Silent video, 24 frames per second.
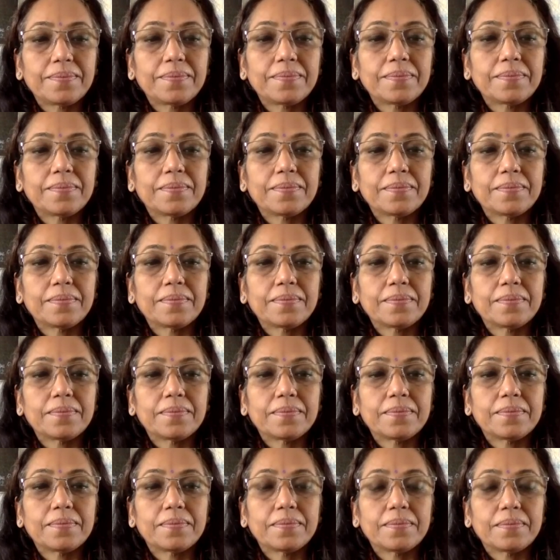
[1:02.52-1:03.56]

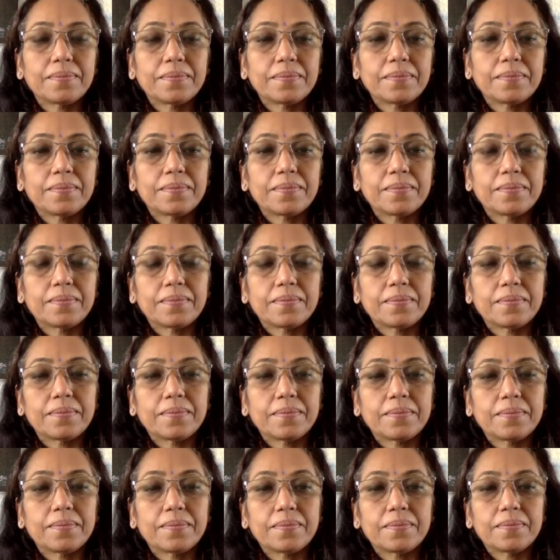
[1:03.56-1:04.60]

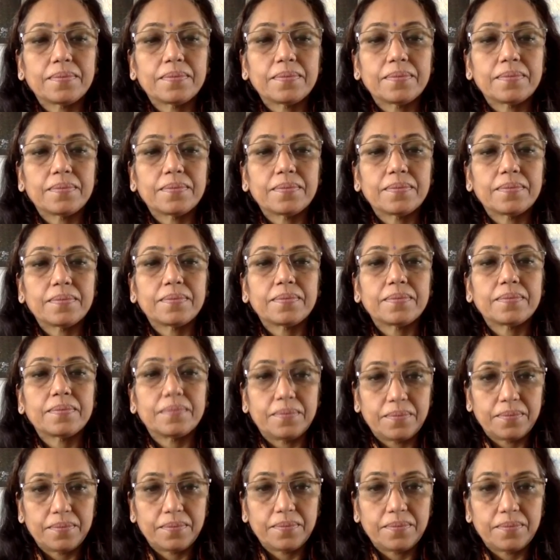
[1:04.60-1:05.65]

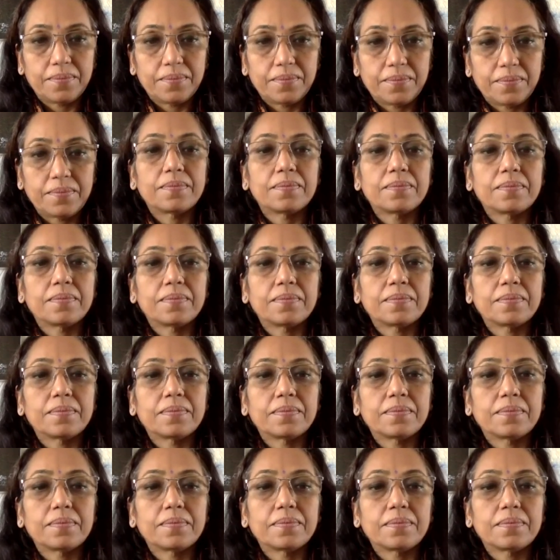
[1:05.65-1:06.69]

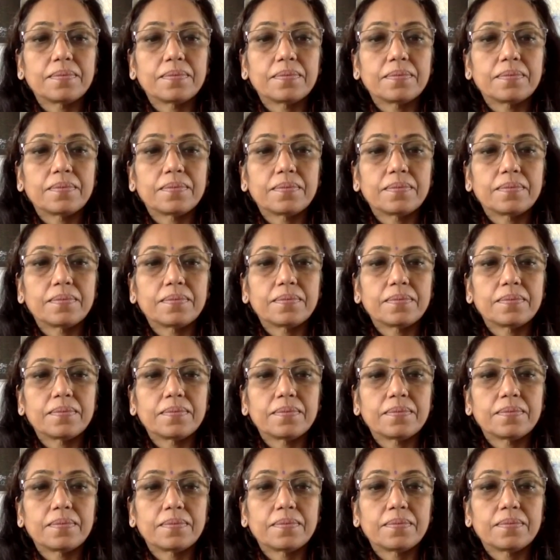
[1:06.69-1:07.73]

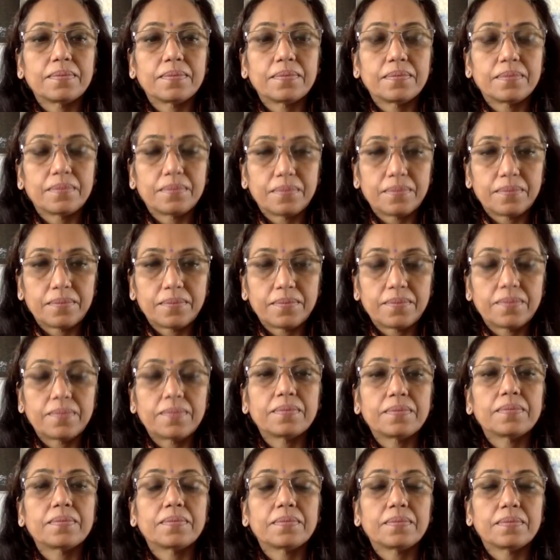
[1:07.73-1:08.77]

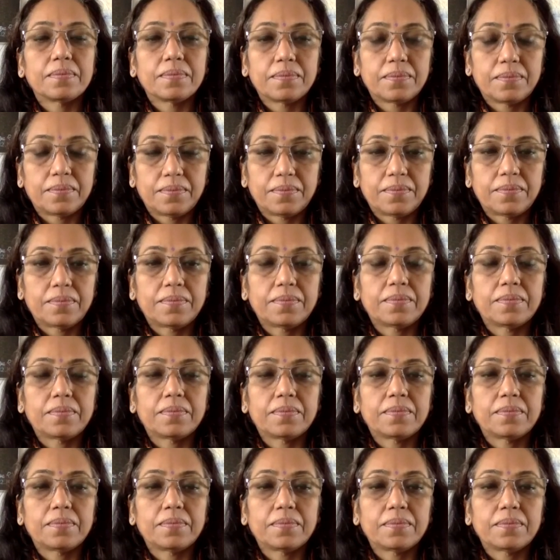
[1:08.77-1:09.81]

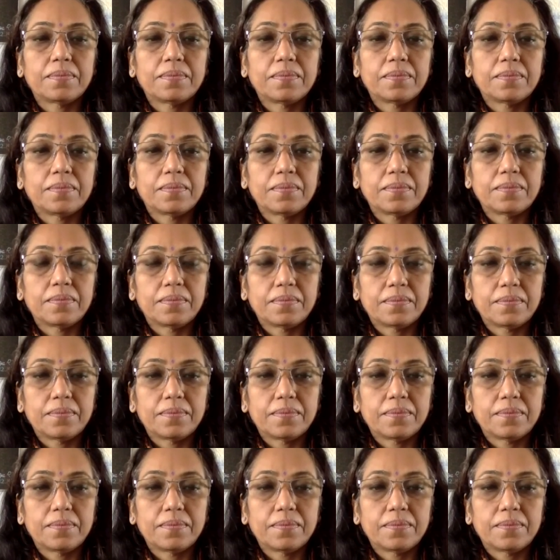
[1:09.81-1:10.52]
[no speech]